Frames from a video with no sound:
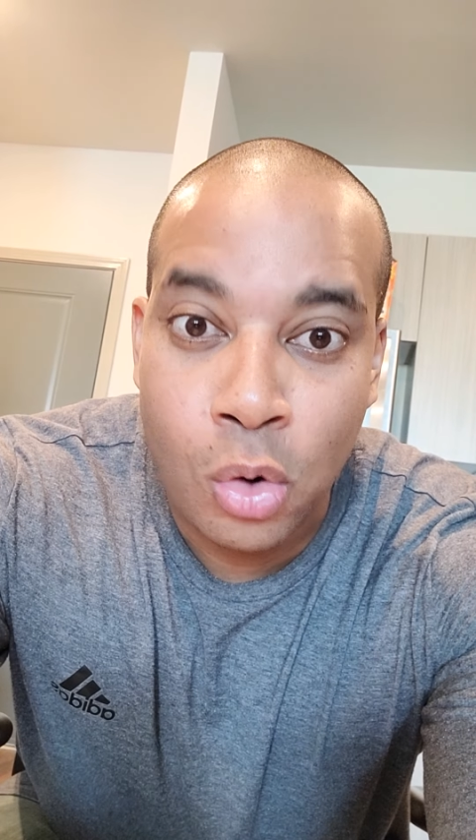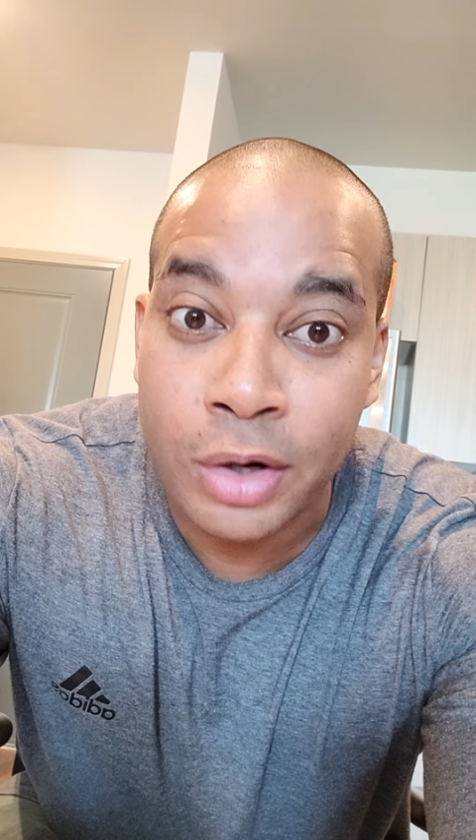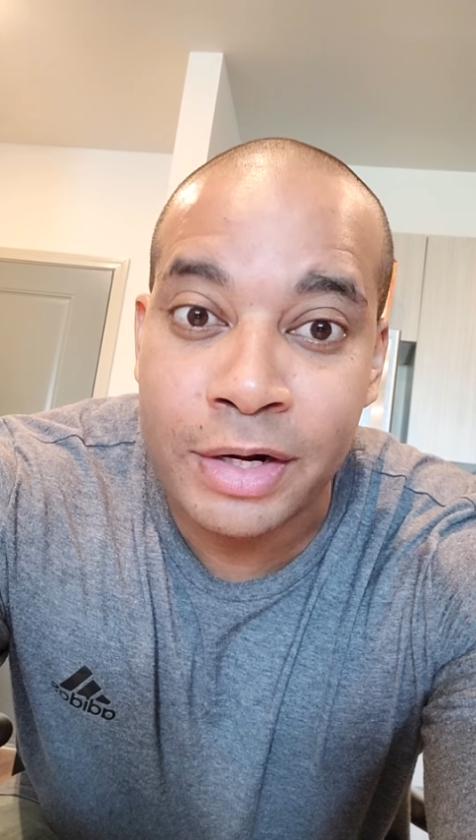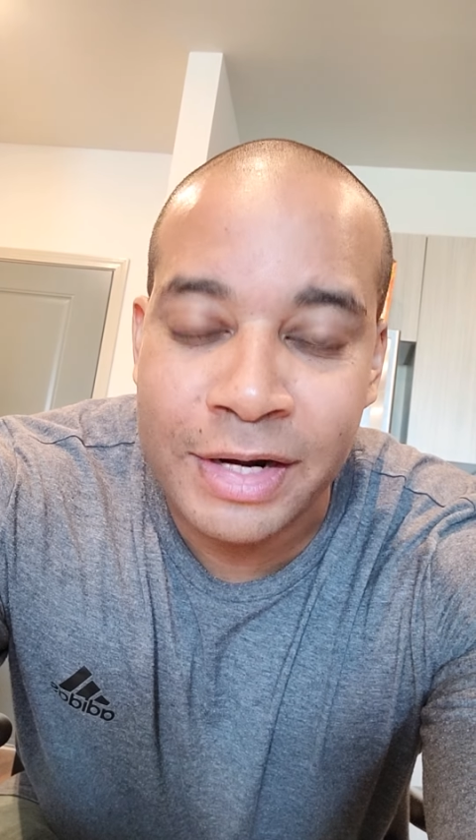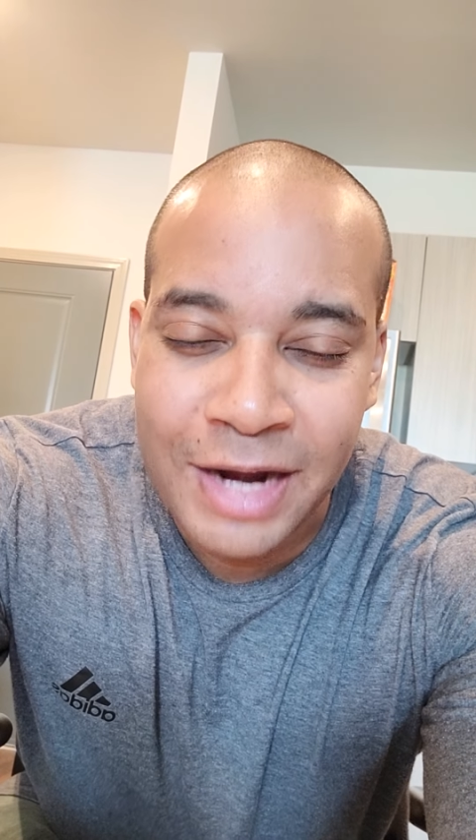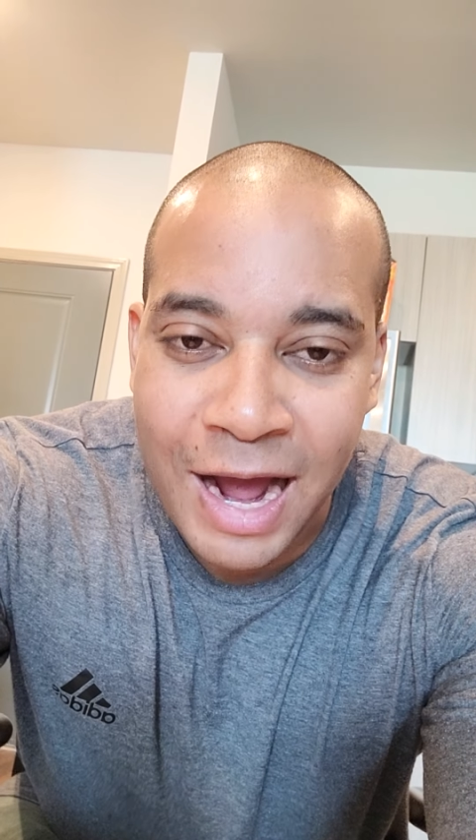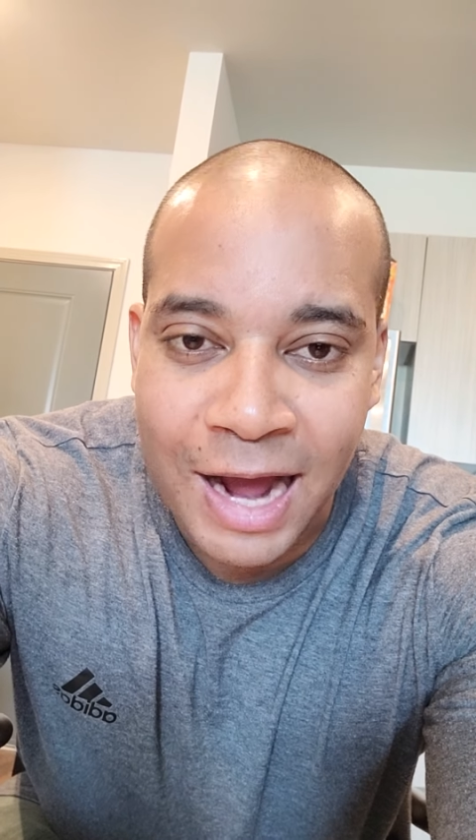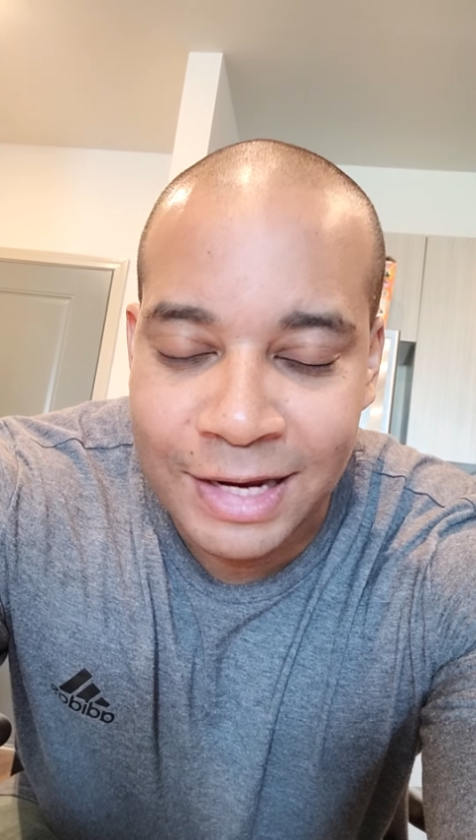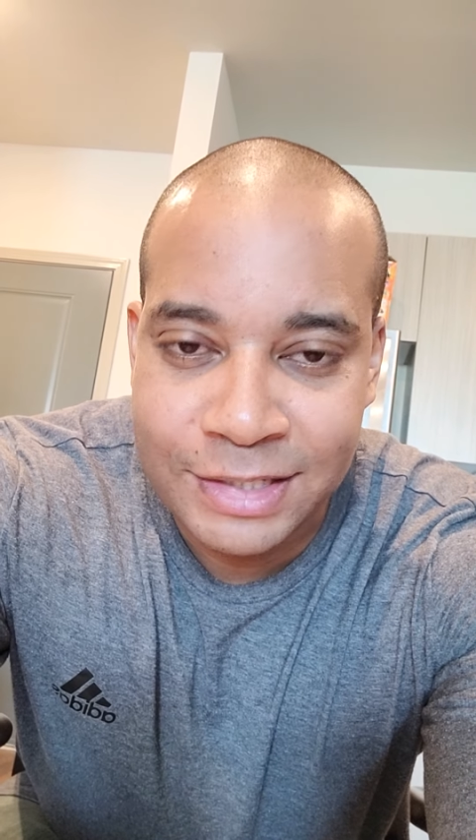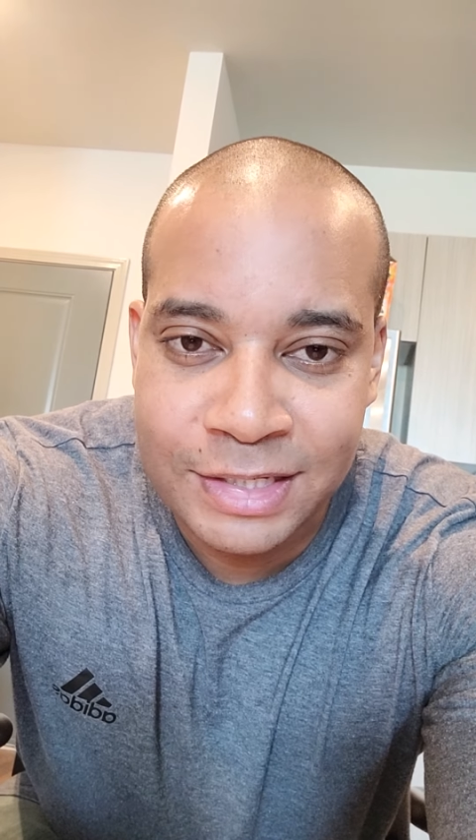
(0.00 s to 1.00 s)
or
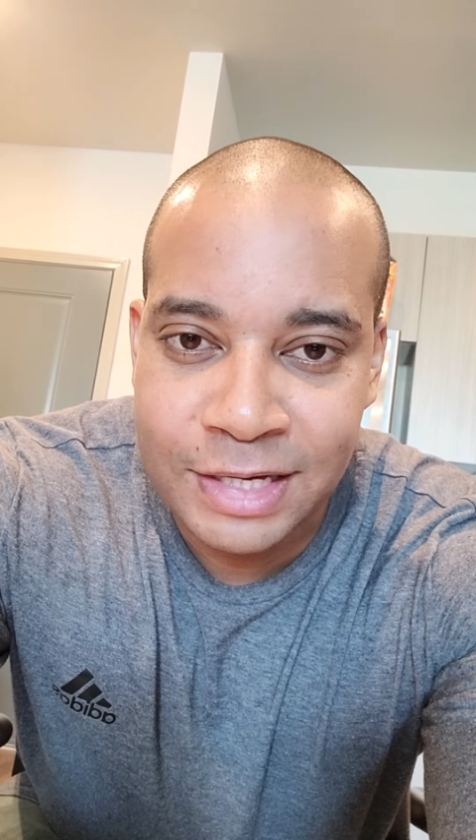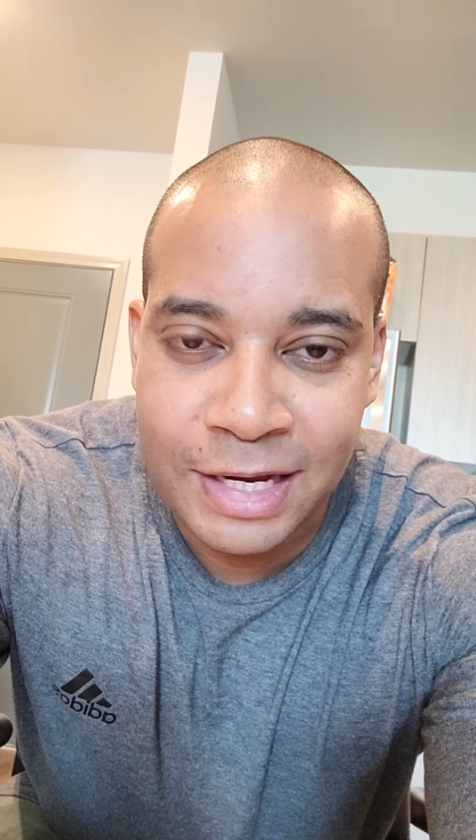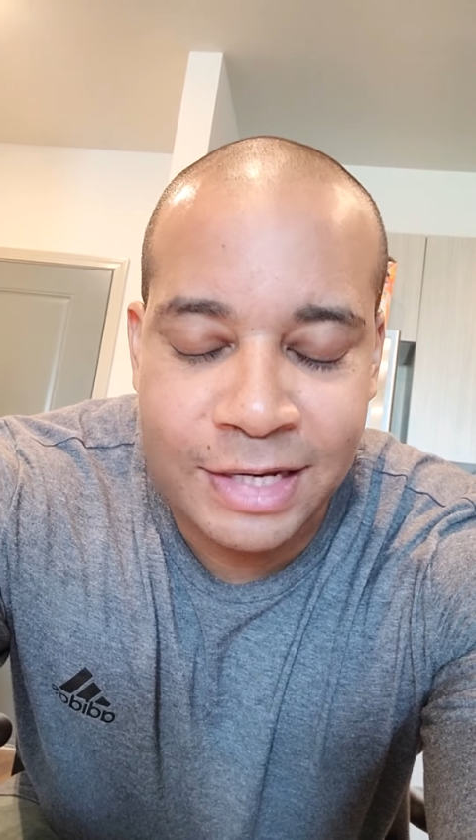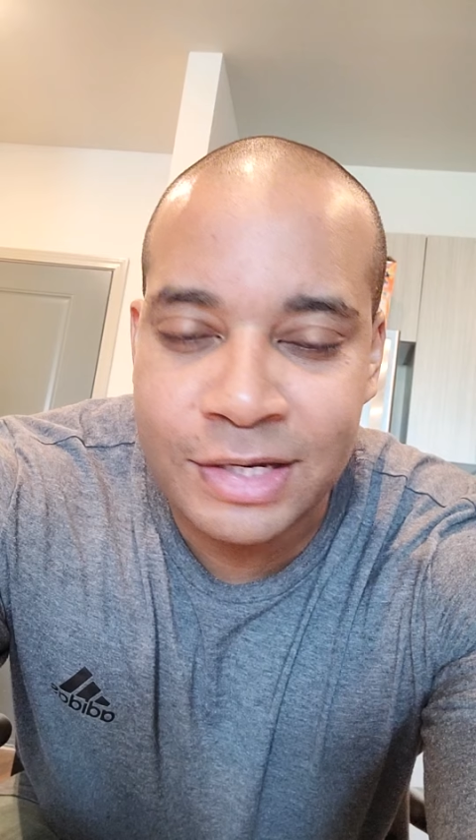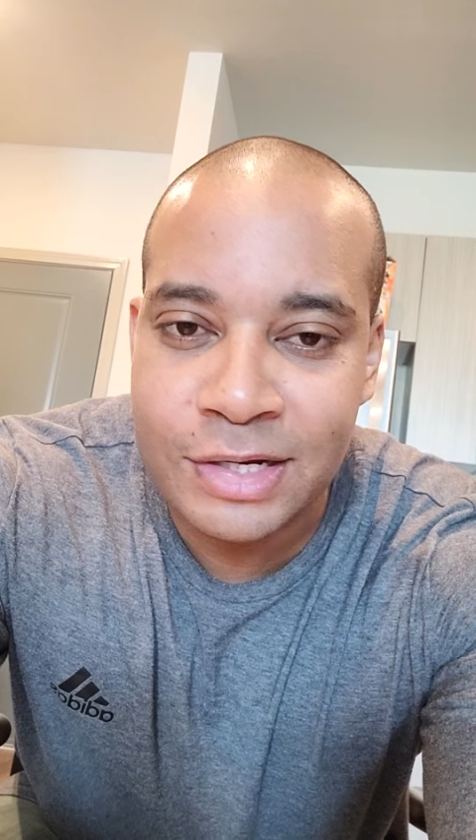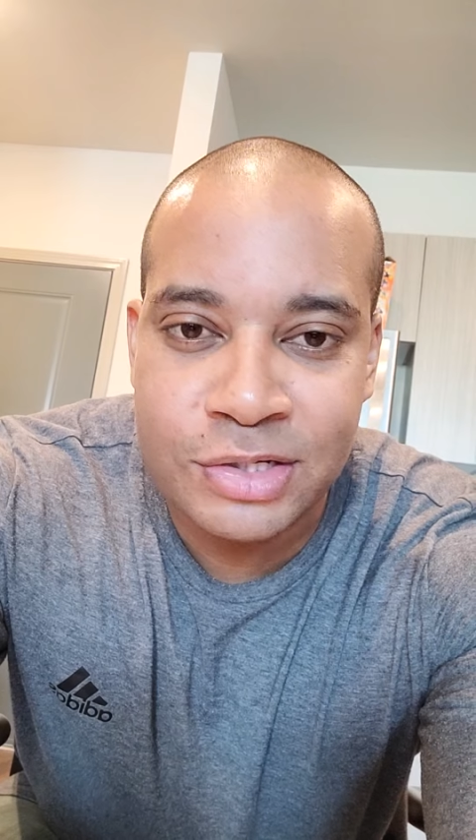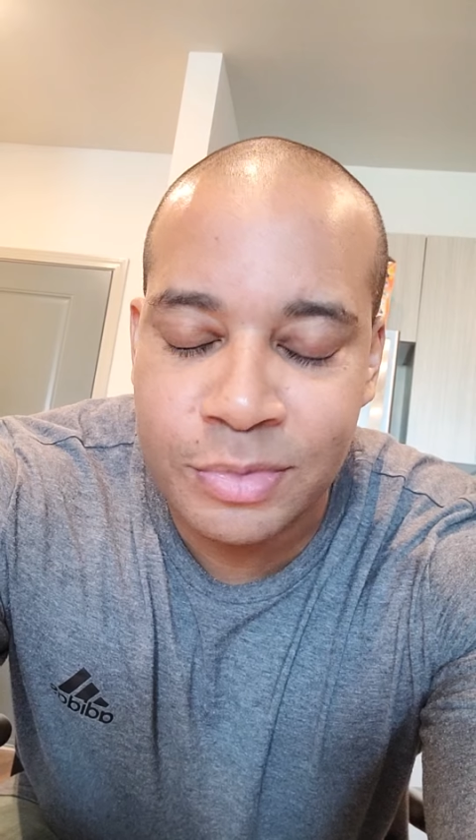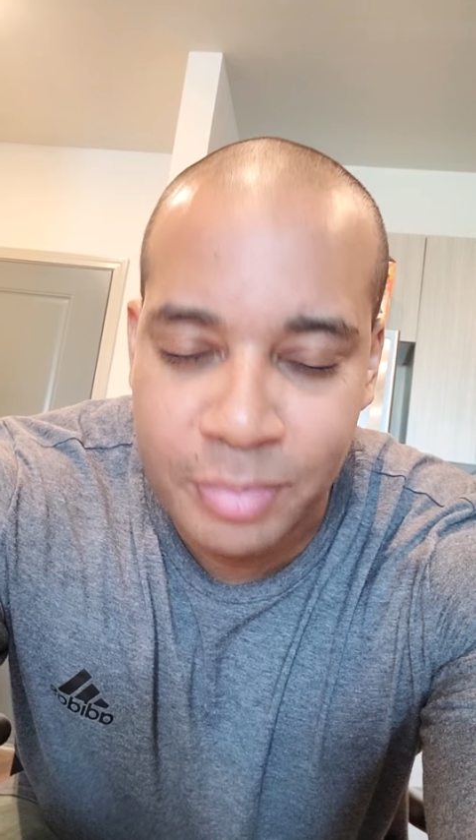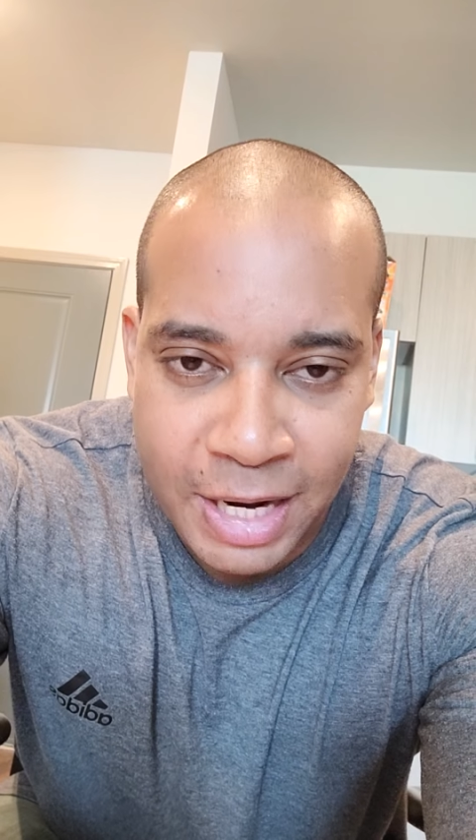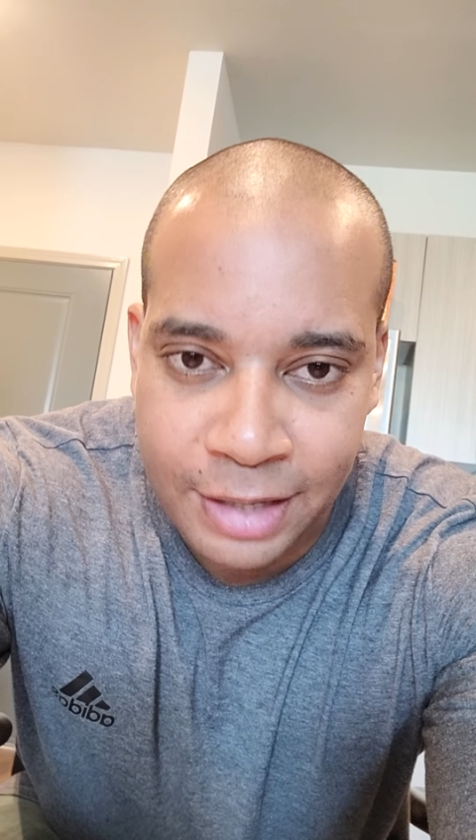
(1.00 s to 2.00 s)
not, it
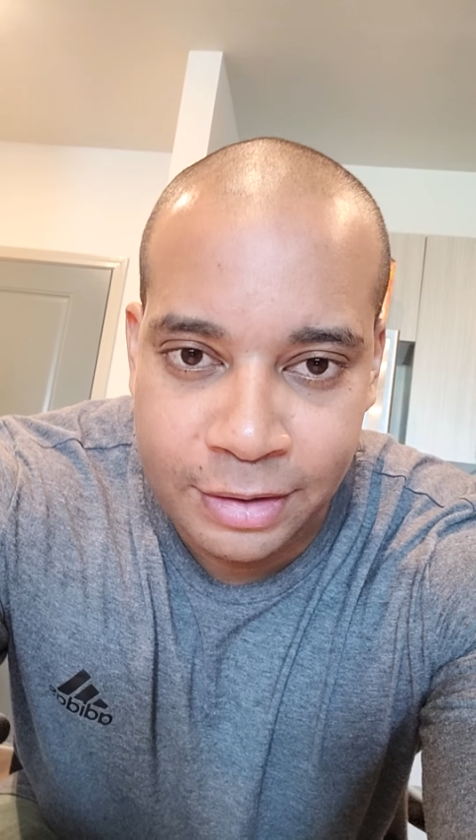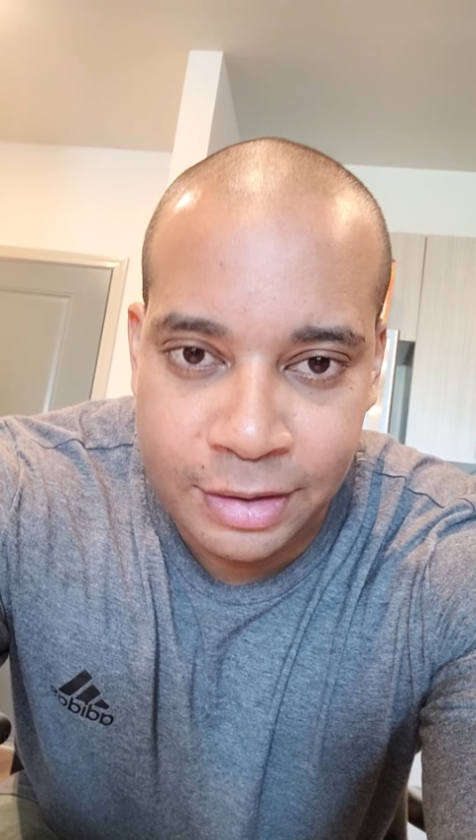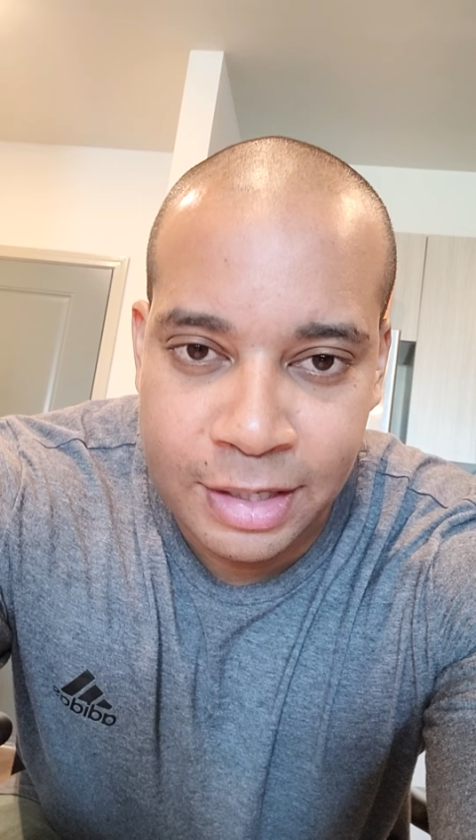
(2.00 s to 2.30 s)
doesn't matter.